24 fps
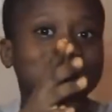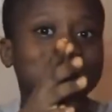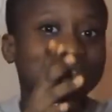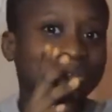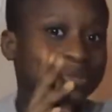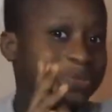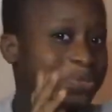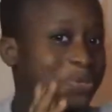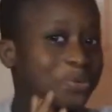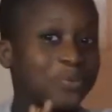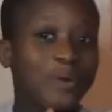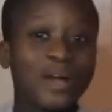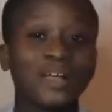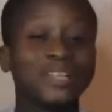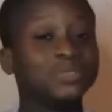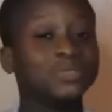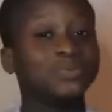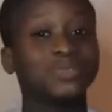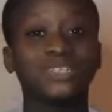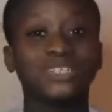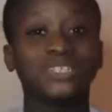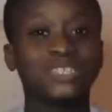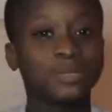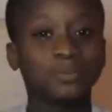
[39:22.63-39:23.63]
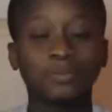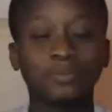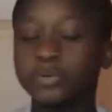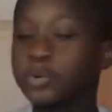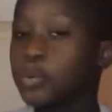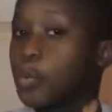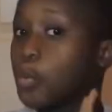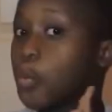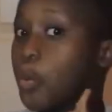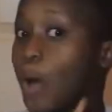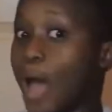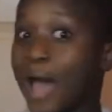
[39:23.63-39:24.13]
So do while is really
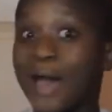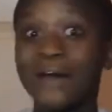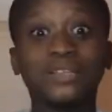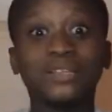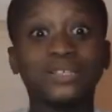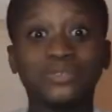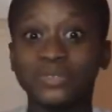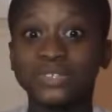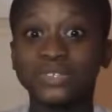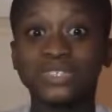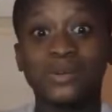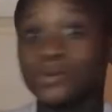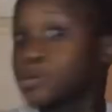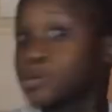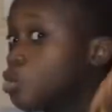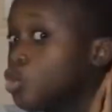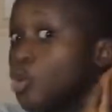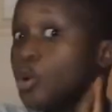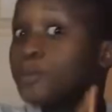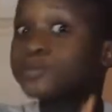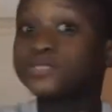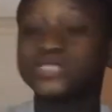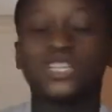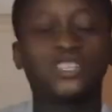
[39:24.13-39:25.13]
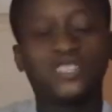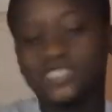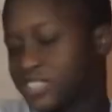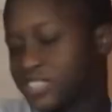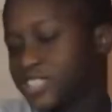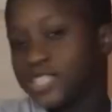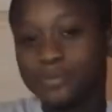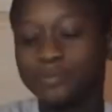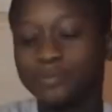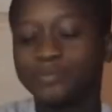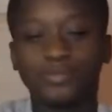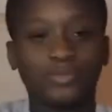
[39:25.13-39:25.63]
simple. While is really simple. Loops are
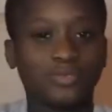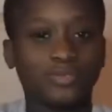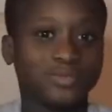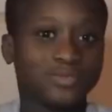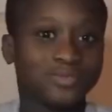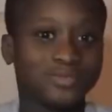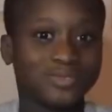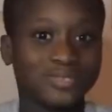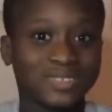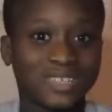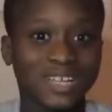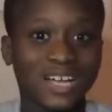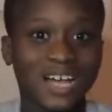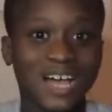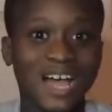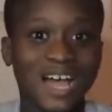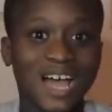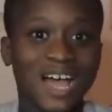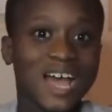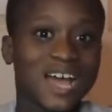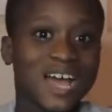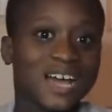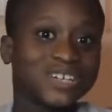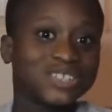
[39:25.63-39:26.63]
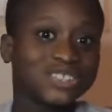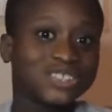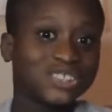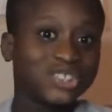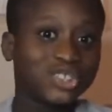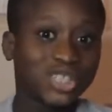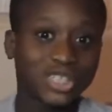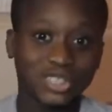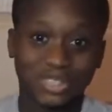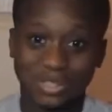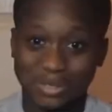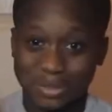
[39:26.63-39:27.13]
simple.
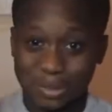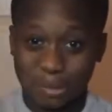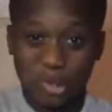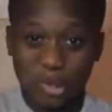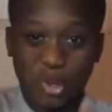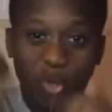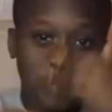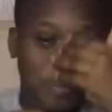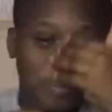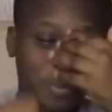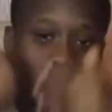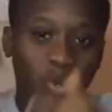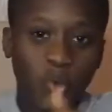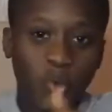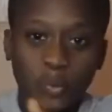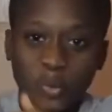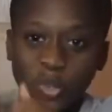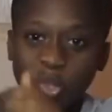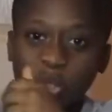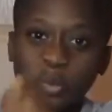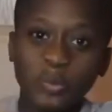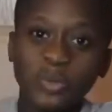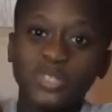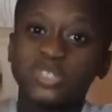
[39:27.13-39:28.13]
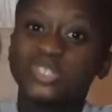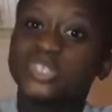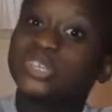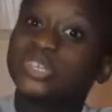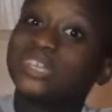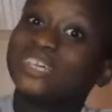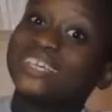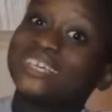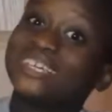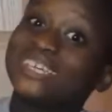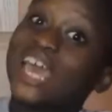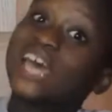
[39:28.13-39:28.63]
Just loop
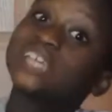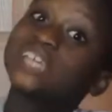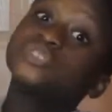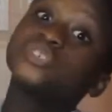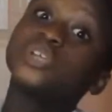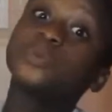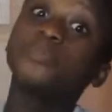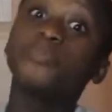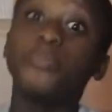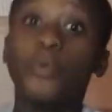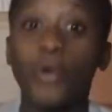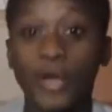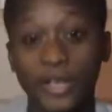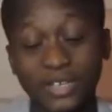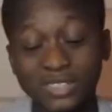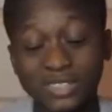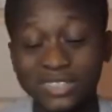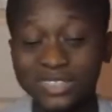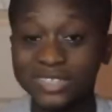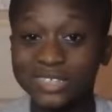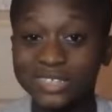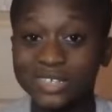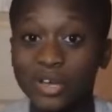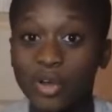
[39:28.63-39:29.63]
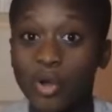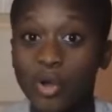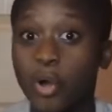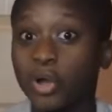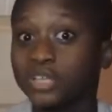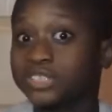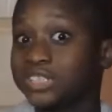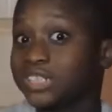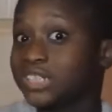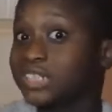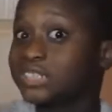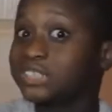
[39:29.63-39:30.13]
until it gets to the point,
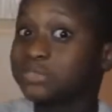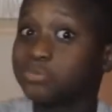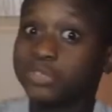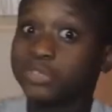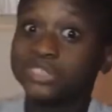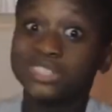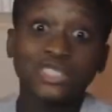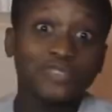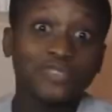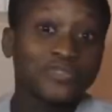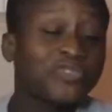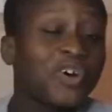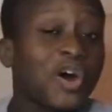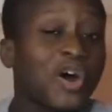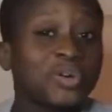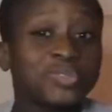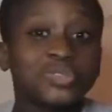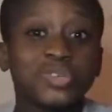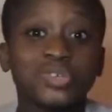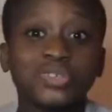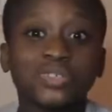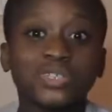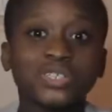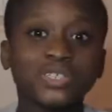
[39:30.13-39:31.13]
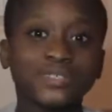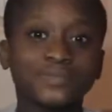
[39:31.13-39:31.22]
or till it reaches false.